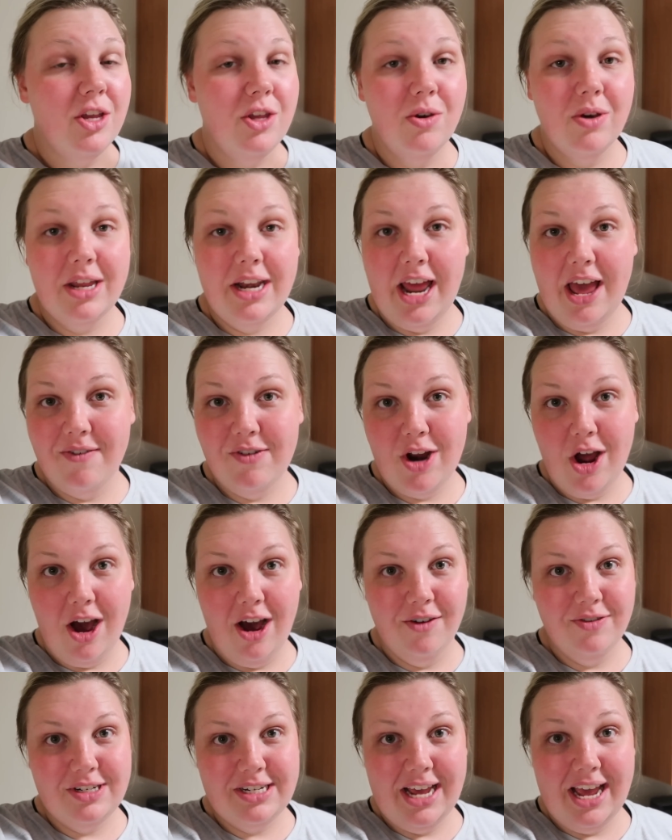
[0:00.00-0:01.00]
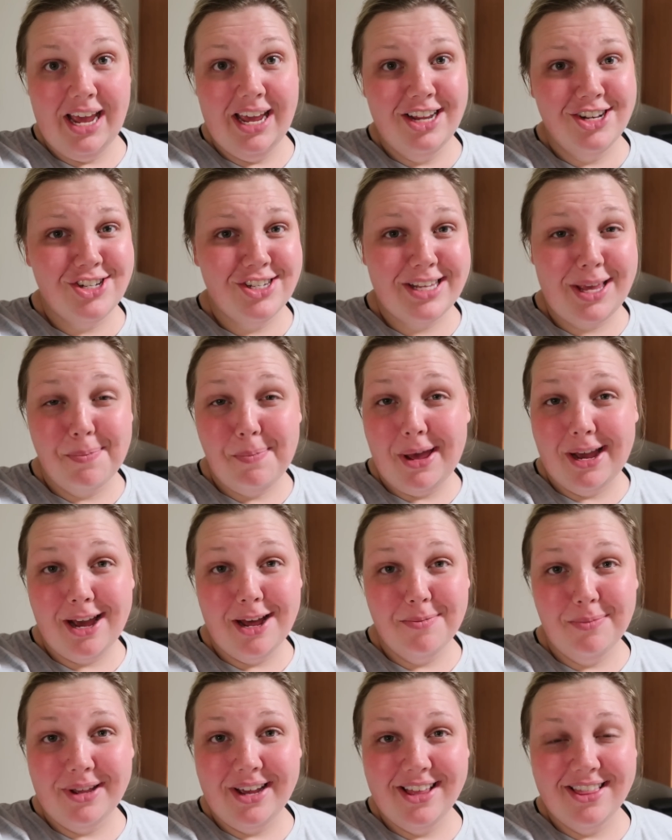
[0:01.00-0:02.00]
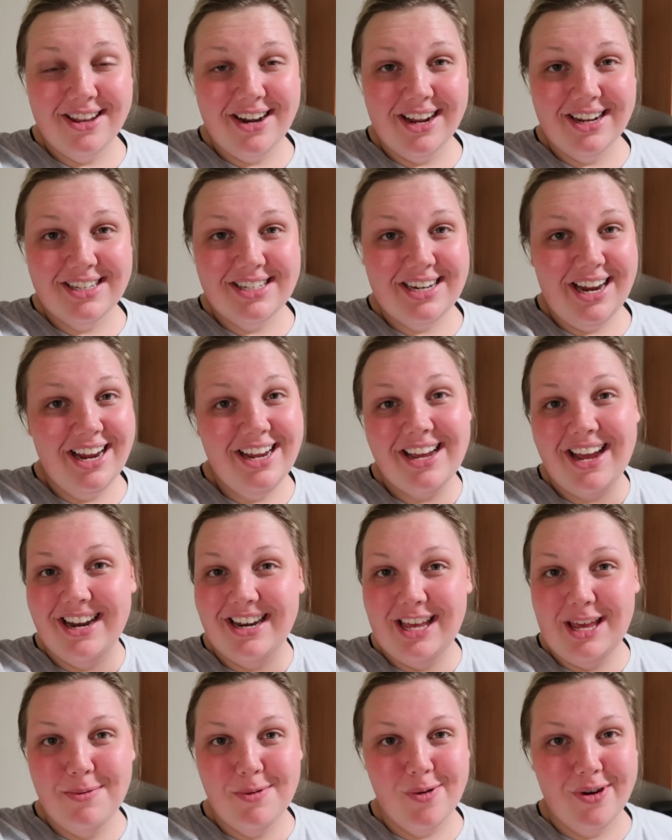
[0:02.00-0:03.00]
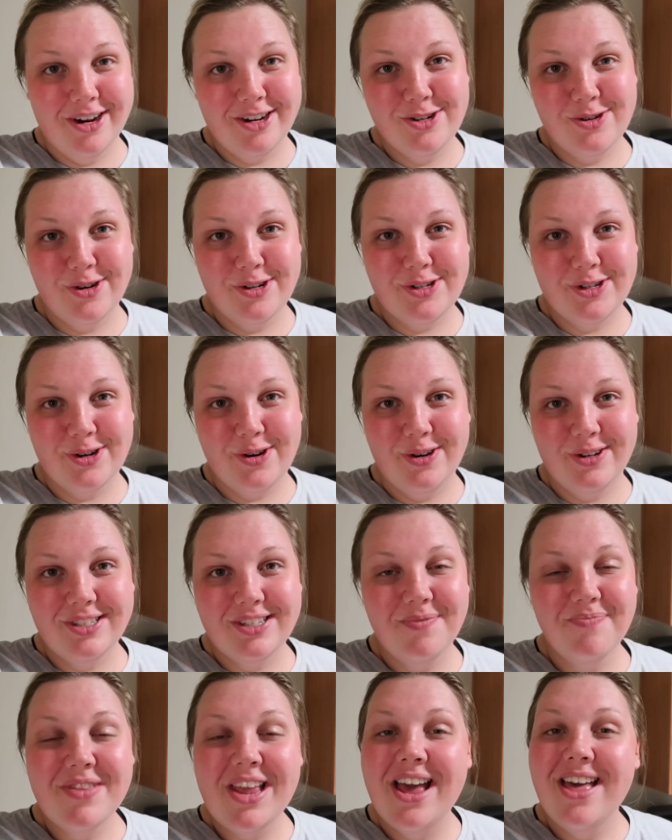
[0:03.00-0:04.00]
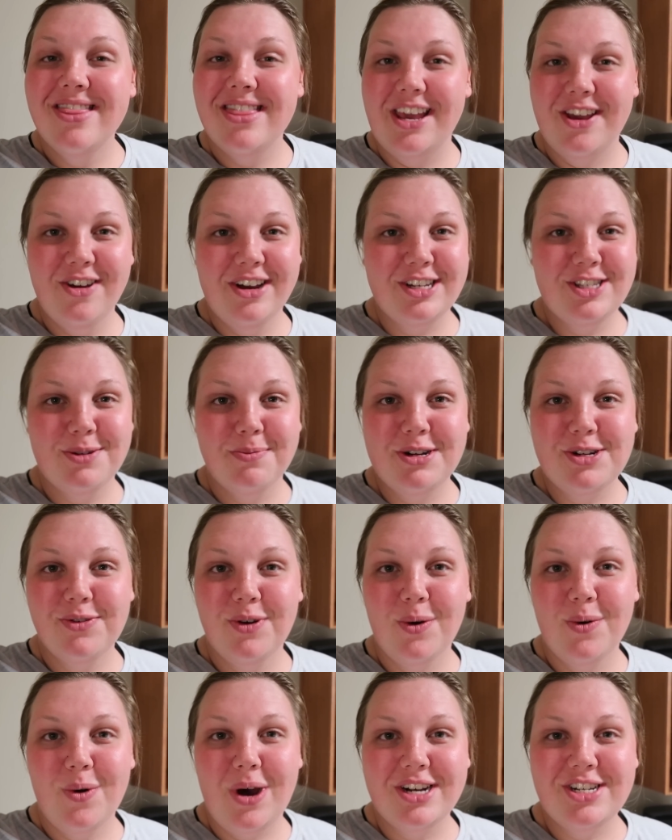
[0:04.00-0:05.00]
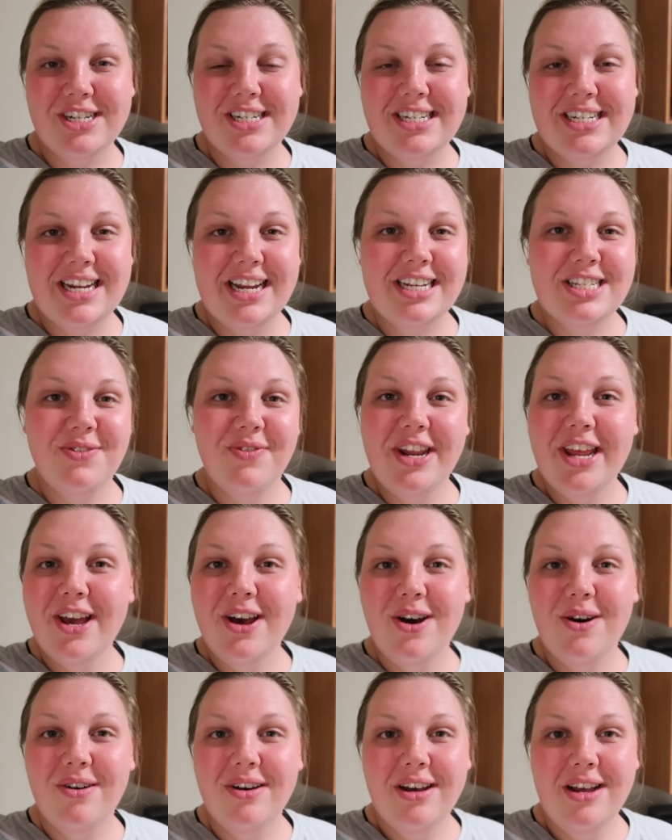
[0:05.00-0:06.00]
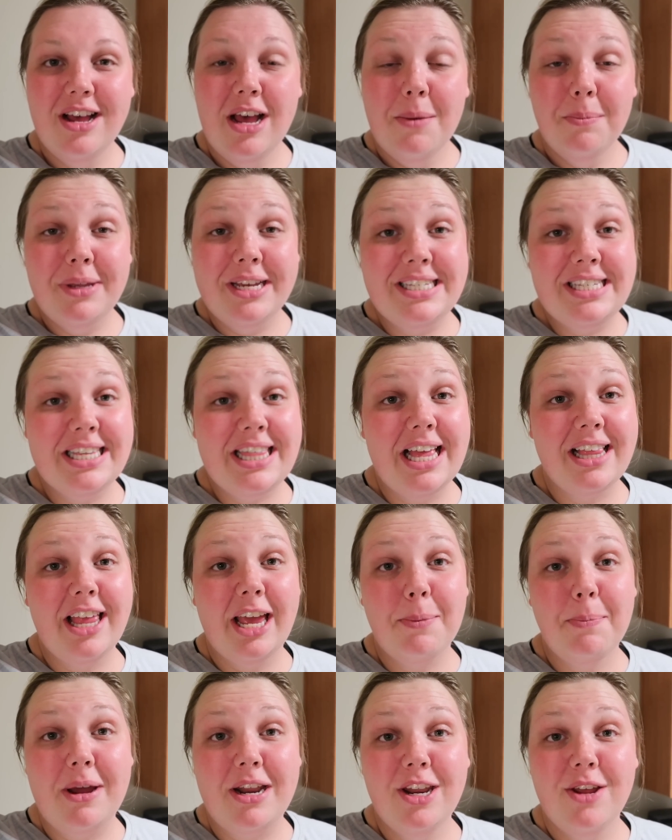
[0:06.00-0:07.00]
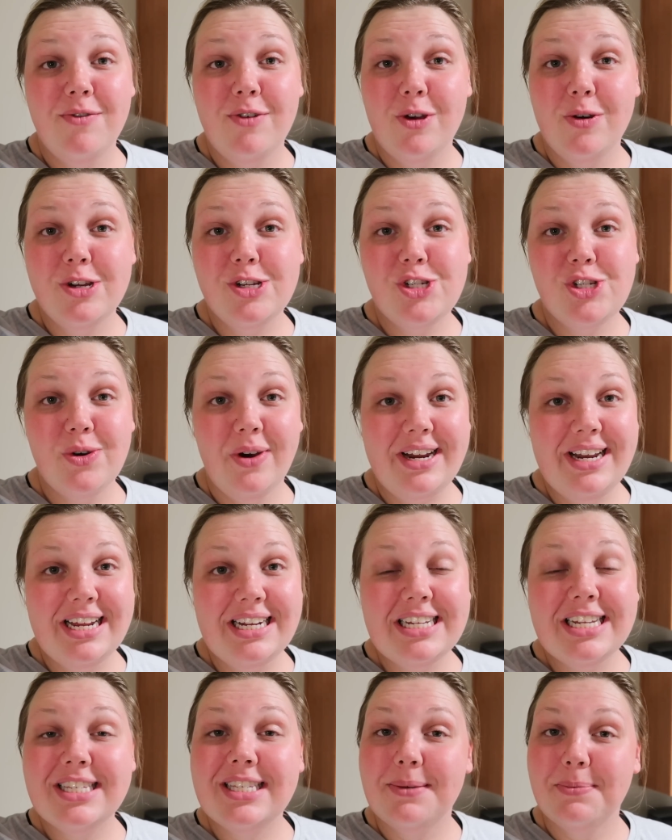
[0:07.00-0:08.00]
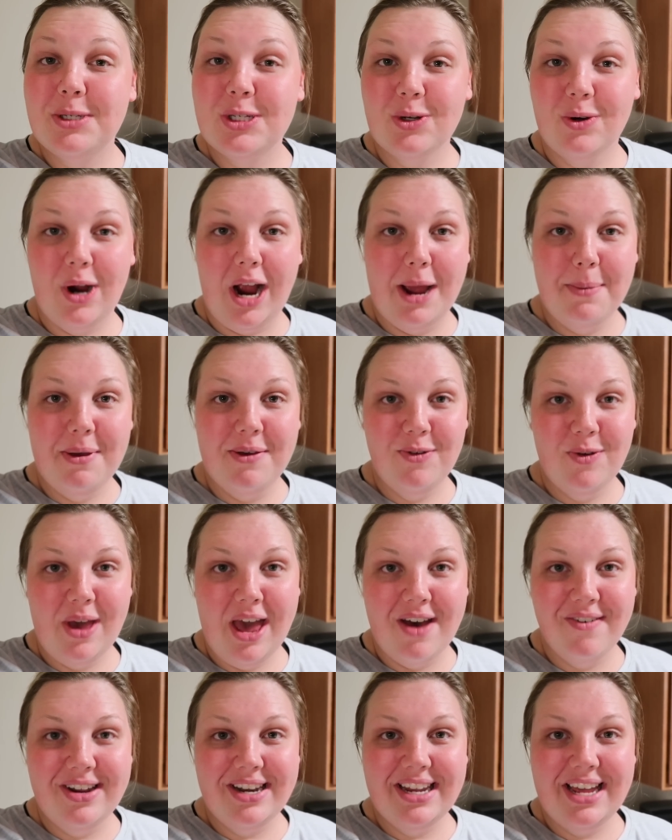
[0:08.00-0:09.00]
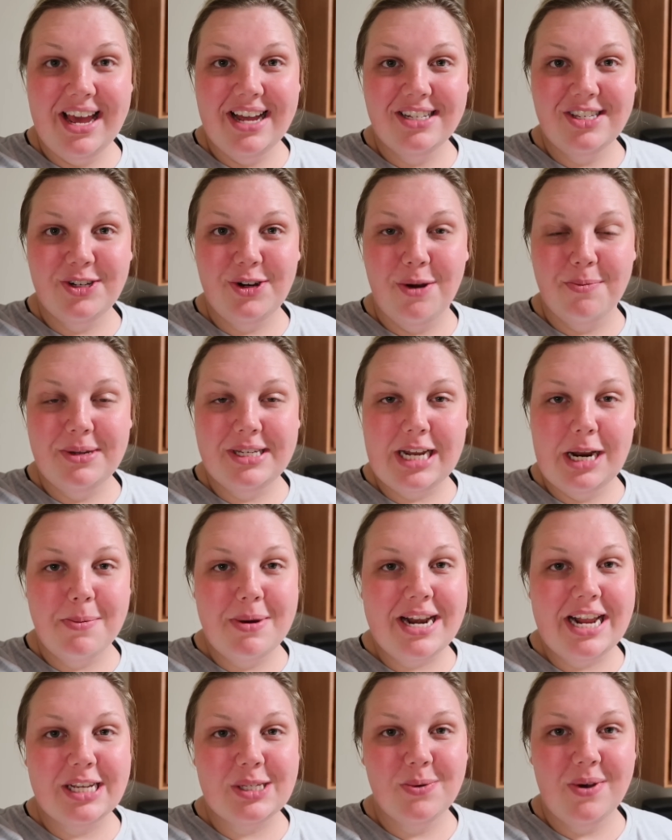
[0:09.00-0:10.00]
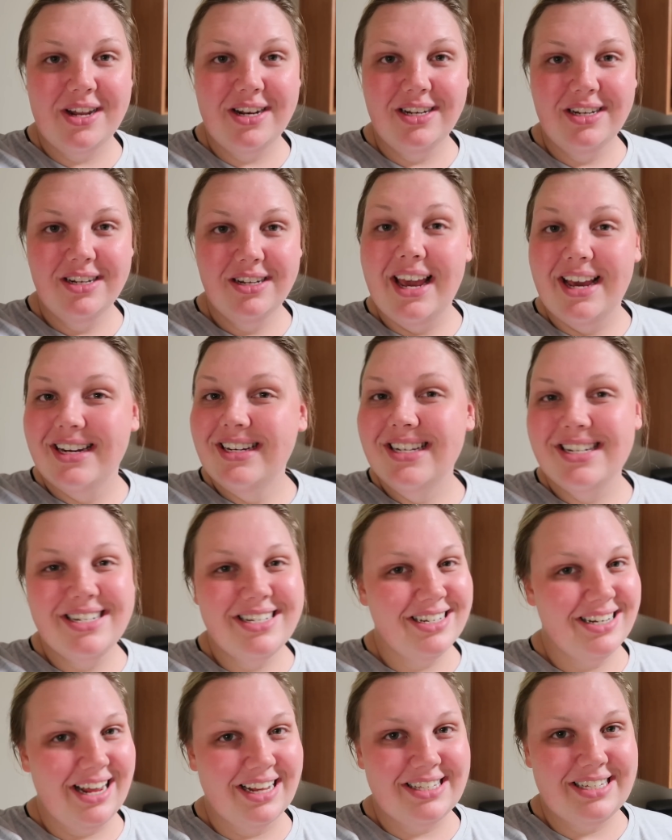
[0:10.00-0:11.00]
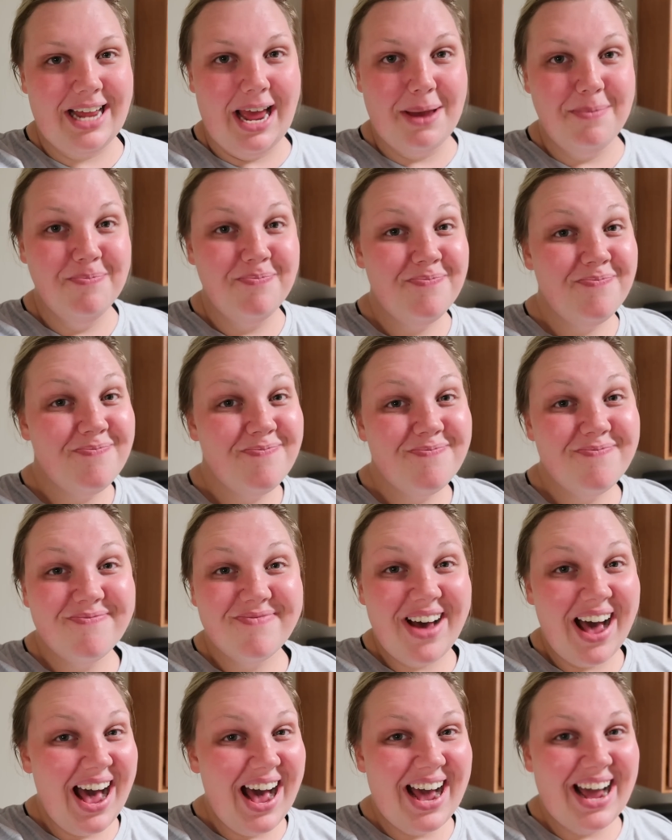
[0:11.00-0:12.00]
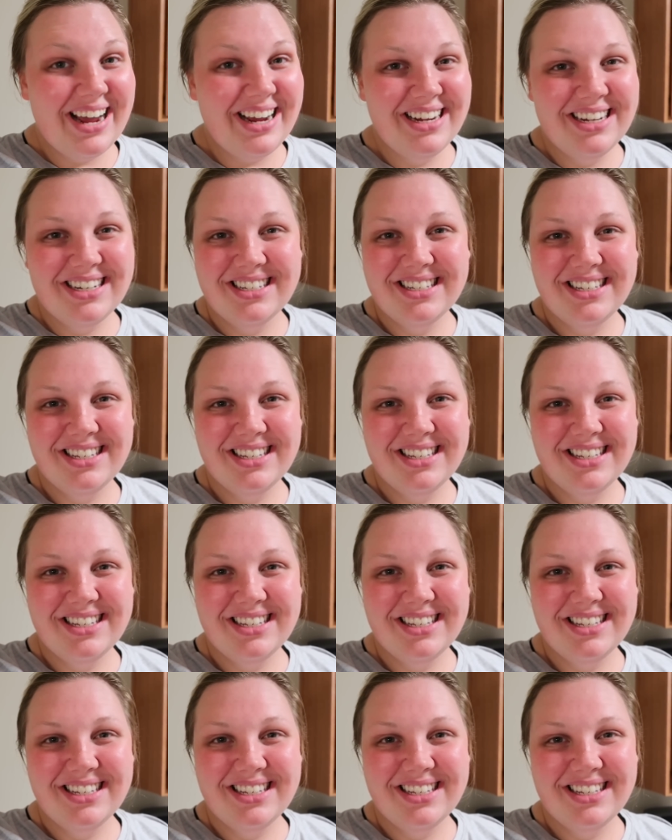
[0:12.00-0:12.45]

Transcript: You can have an off day, just get back on plan the next day and keep working towards your goals. Thank you guys so much for watching today's video. Please hit that like button if you enjoyed it. Subscribe if you haven't yet so you don't miss out on my next one. And until next time, bye!